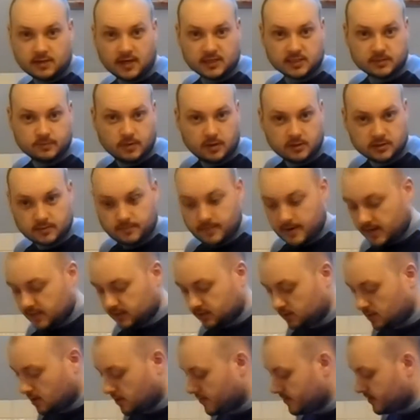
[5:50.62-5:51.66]
that smells
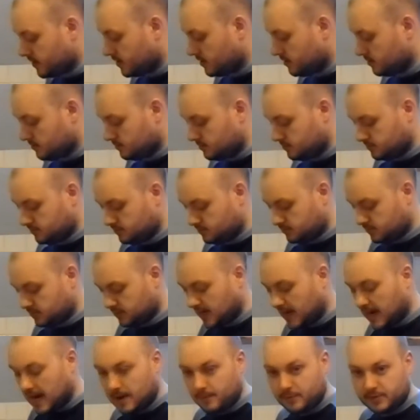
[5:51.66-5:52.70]
amazing already. The
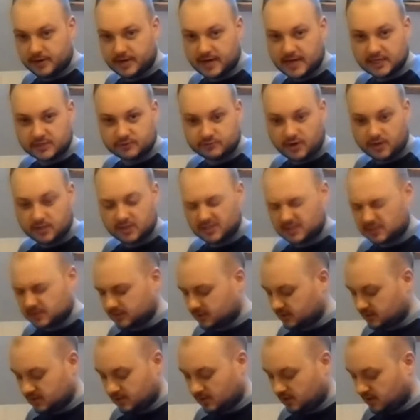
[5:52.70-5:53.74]
almond extract
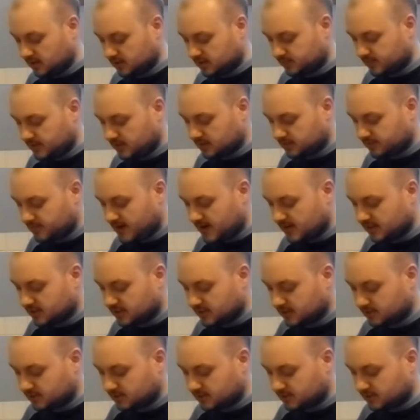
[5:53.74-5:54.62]
smells amazing.